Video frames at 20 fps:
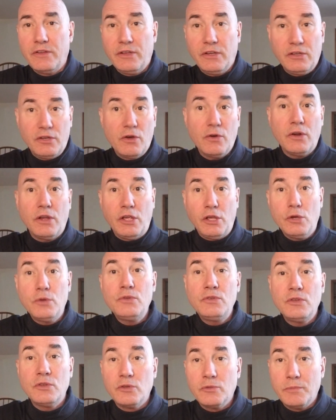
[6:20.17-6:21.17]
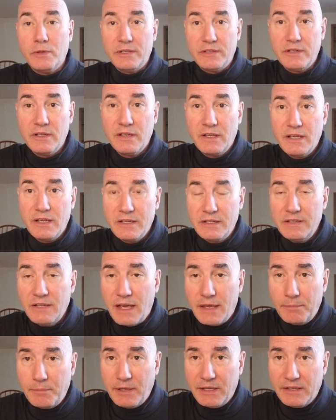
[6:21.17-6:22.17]
You can go to YouTube and
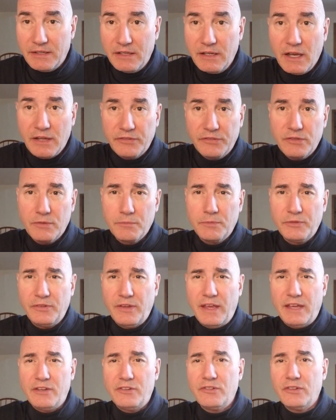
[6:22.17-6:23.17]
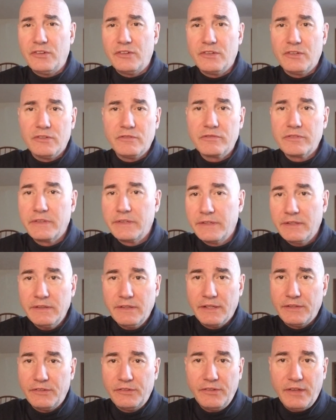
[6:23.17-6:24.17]
type in customization of,
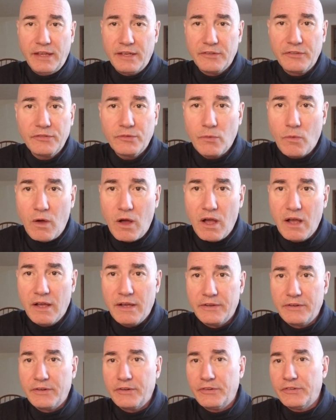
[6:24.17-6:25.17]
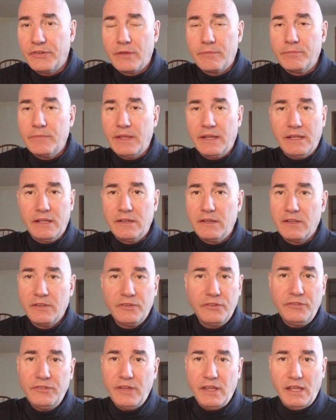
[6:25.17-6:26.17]
let's say, a Swan or something, and
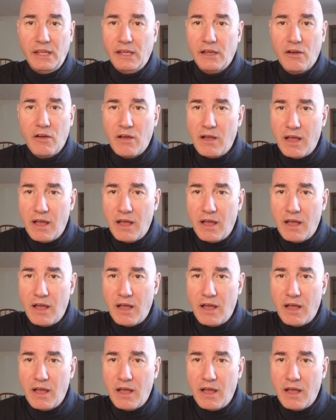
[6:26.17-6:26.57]
see